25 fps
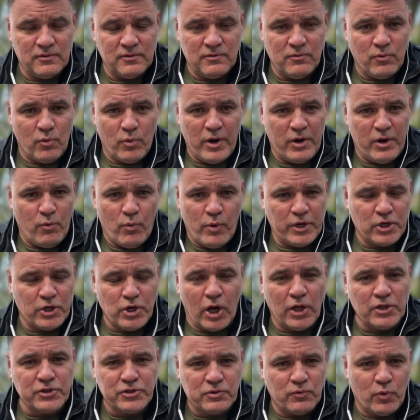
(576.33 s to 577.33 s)
We
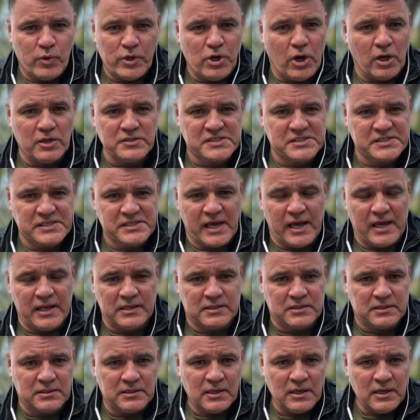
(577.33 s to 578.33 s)
don't
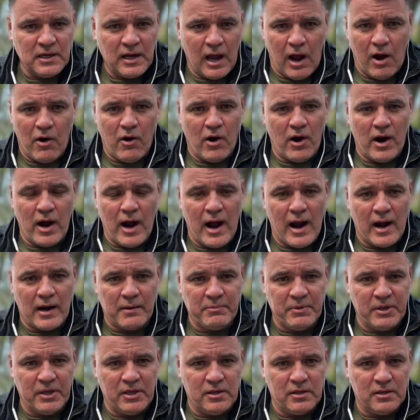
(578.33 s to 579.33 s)
send our
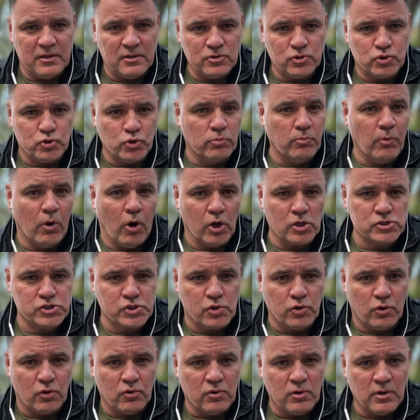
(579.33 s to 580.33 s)
army to
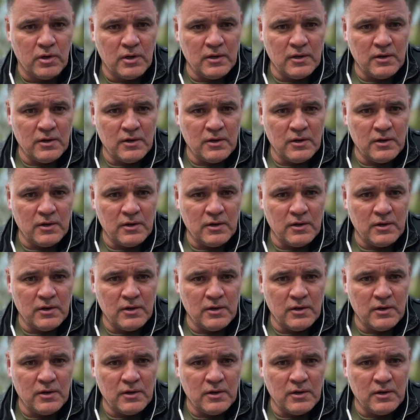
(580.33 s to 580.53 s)
Moscow